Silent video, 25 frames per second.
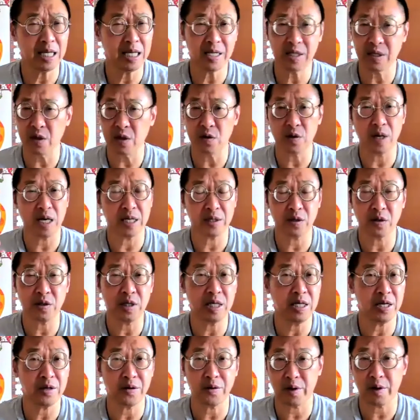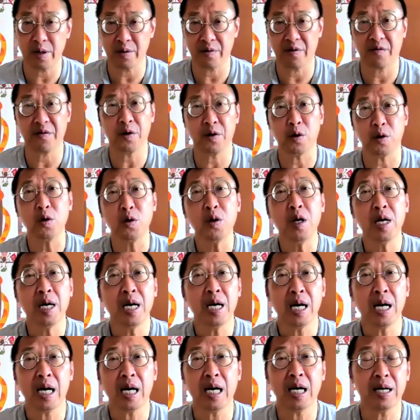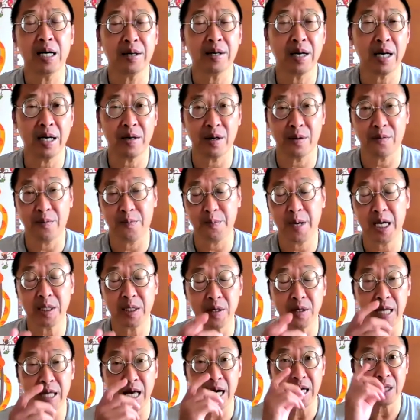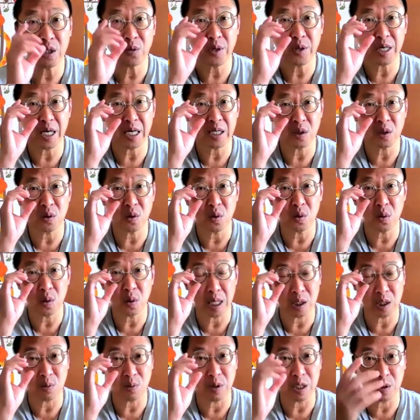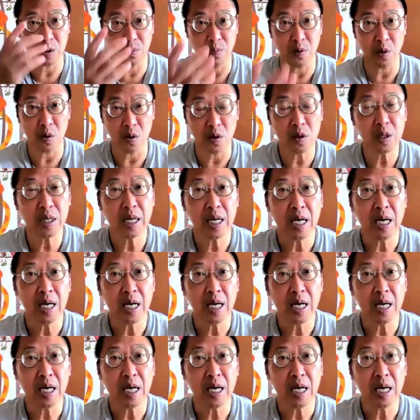so. I totally agree with you. Based on last week, as we spoke,